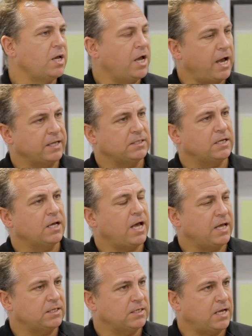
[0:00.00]
and the,
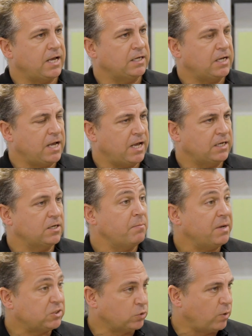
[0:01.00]
and, and, and the
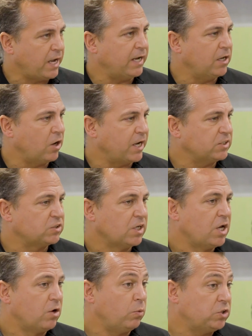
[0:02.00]
metal halides.
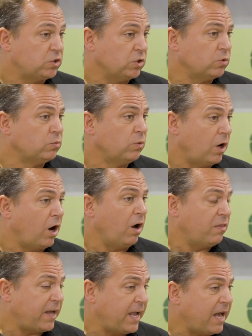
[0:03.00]
We still,
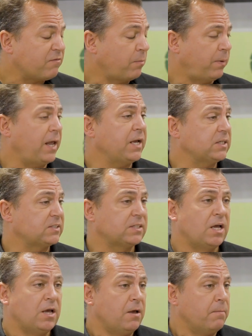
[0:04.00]
they have a place.
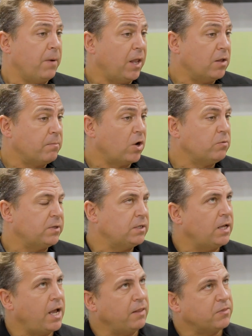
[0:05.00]
But at the moment,
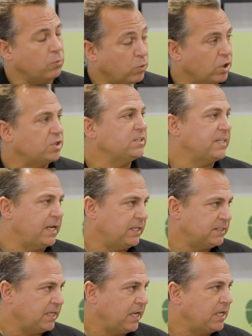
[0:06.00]
the word is
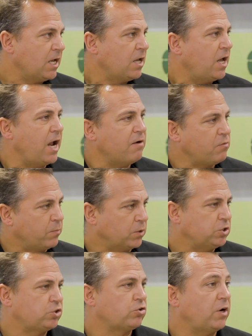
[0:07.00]
LED. Is.
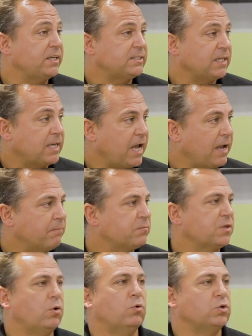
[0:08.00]
Everybody's trying to get
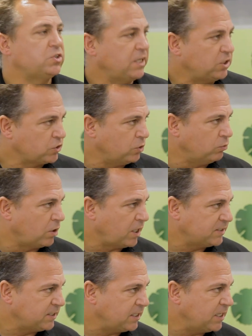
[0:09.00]
all the tennis court
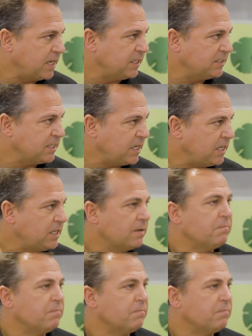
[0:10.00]
lighting in LED. Okay.